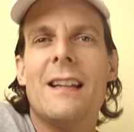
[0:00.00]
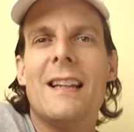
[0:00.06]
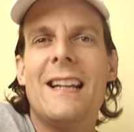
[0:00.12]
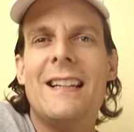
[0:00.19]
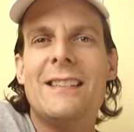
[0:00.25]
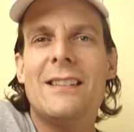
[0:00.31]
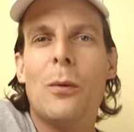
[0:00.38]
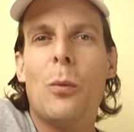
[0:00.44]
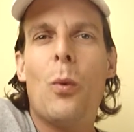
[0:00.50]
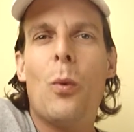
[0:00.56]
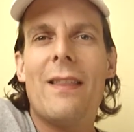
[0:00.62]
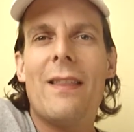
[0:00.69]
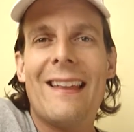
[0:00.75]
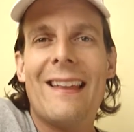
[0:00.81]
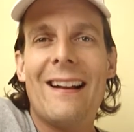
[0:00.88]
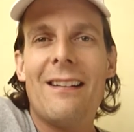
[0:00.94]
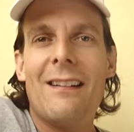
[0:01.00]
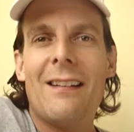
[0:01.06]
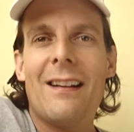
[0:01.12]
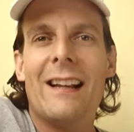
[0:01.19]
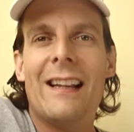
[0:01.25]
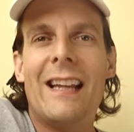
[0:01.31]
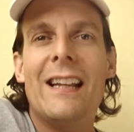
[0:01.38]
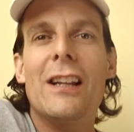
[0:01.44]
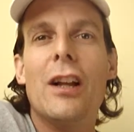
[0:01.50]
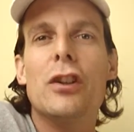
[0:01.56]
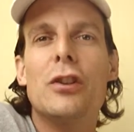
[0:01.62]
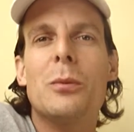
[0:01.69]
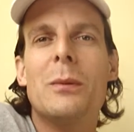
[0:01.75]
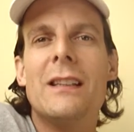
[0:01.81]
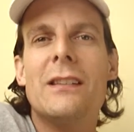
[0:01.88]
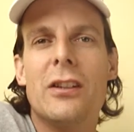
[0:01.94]
He's the one there, and he
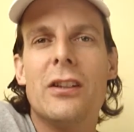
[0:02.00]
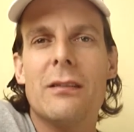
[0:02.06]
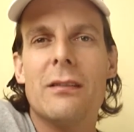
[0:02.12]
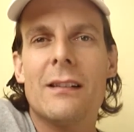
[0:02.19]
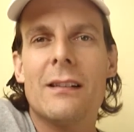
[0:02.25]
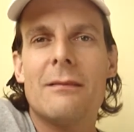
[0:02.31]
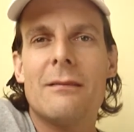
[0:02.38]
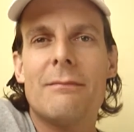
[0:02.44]
knows what he's doing.